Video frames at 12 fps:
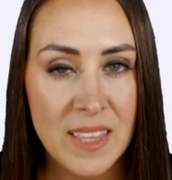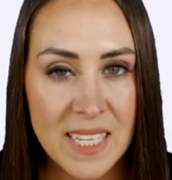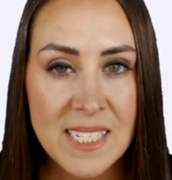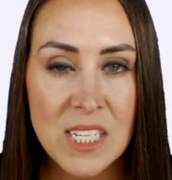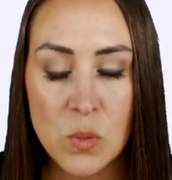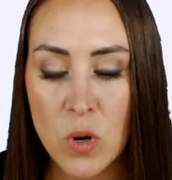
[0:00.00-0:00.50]

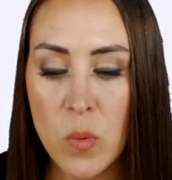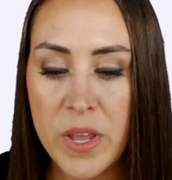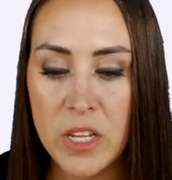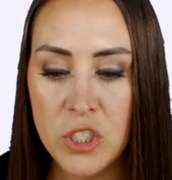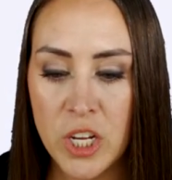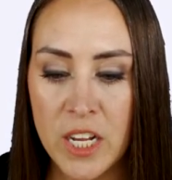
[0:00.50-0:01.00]
this is where we
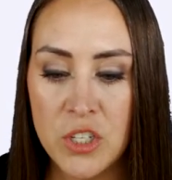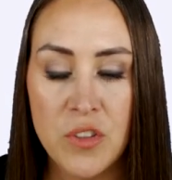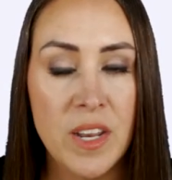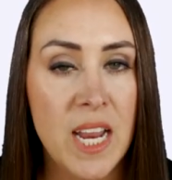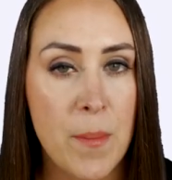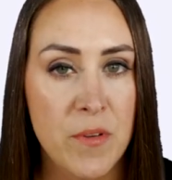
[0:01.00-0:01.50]
can change
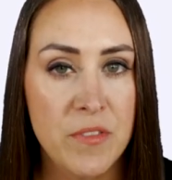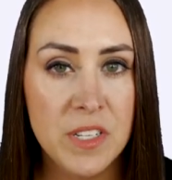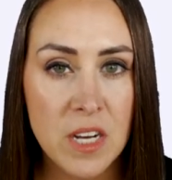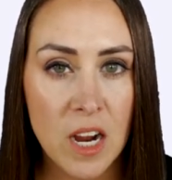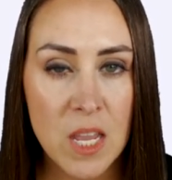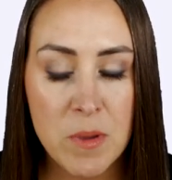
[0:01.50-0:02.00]
the name of the
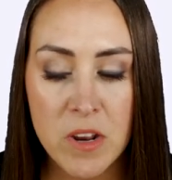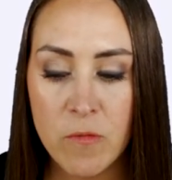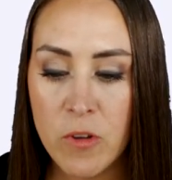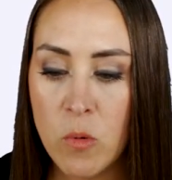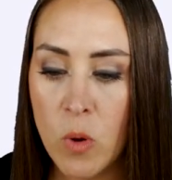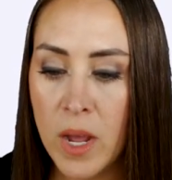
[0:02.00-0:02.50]
document if
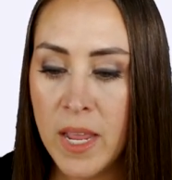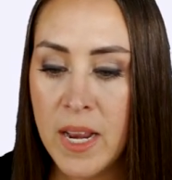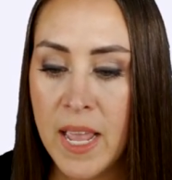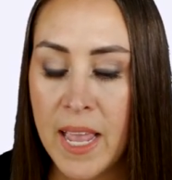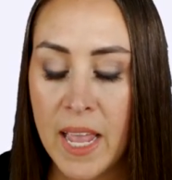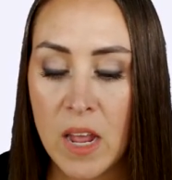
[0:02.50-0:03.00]
we want.
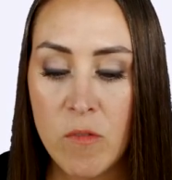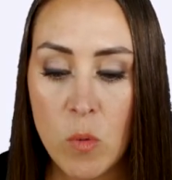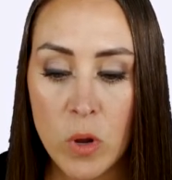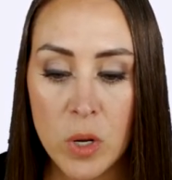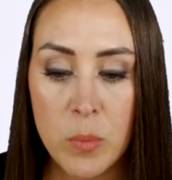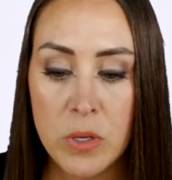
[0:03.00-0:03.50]
If we
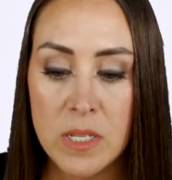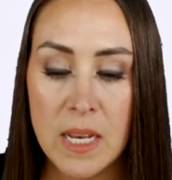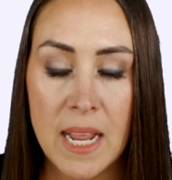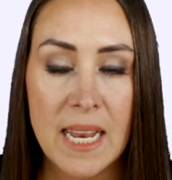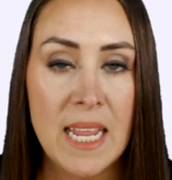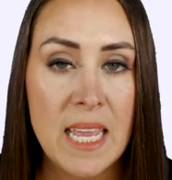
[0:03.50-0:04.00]
want to put
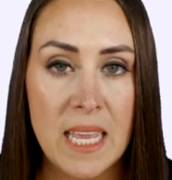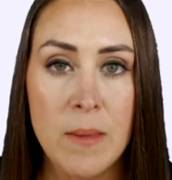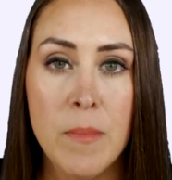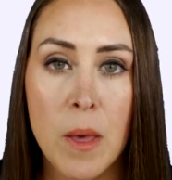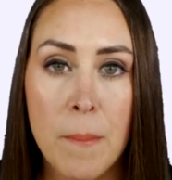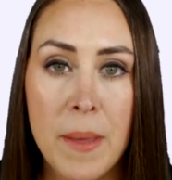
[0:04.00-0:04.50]
an
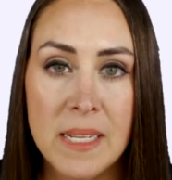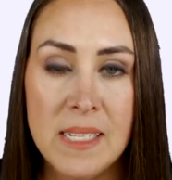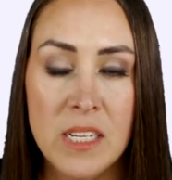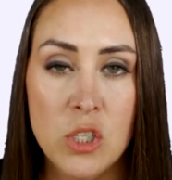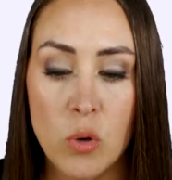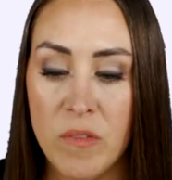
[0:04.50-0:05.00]
email
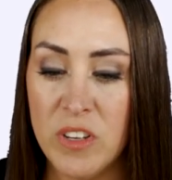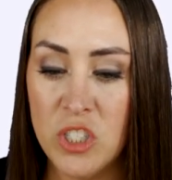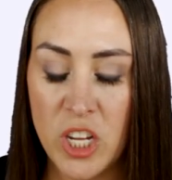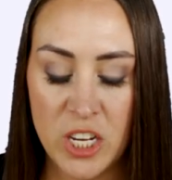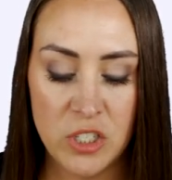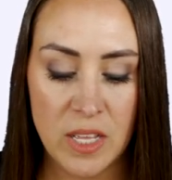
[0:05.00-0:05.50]
message or even
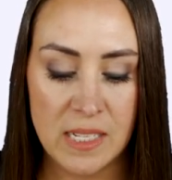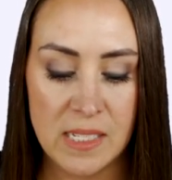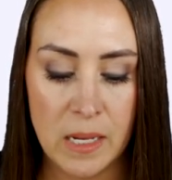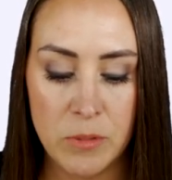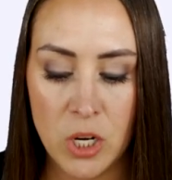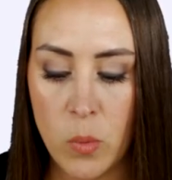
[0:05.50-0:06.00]
change that
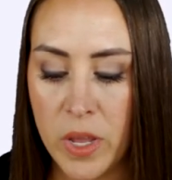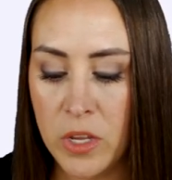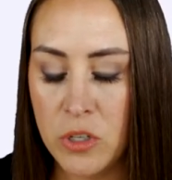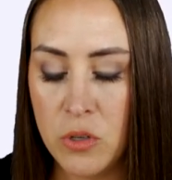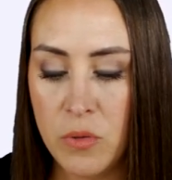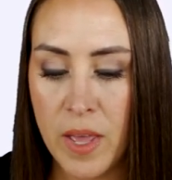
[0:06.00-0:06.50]
subject, we
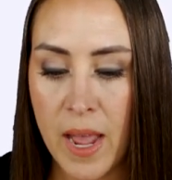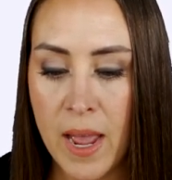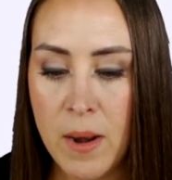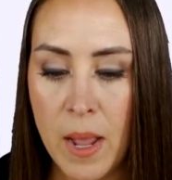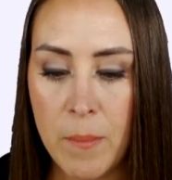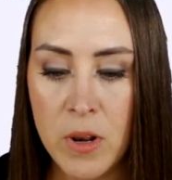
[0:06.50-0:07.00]
can do
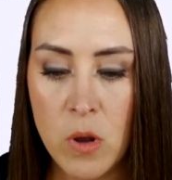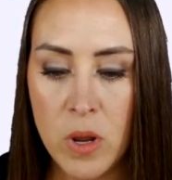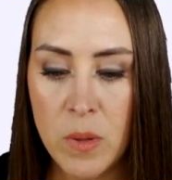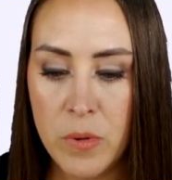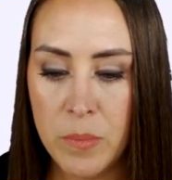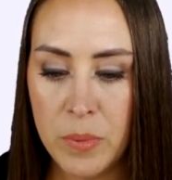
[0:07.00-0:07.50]
that. I'm going to go
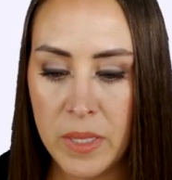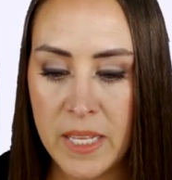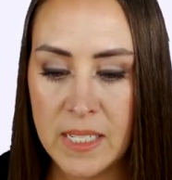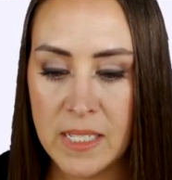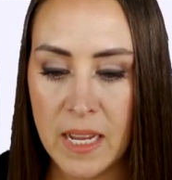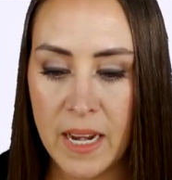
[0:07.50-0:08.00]
ahead and put
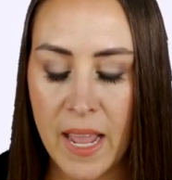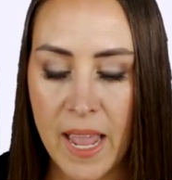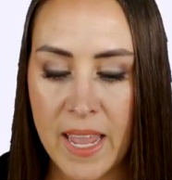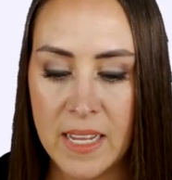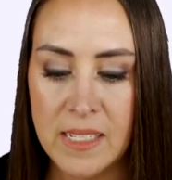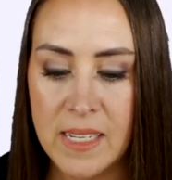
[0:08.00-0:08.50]
please sign
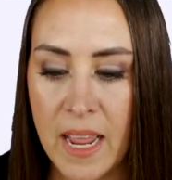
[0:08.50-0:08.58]
A S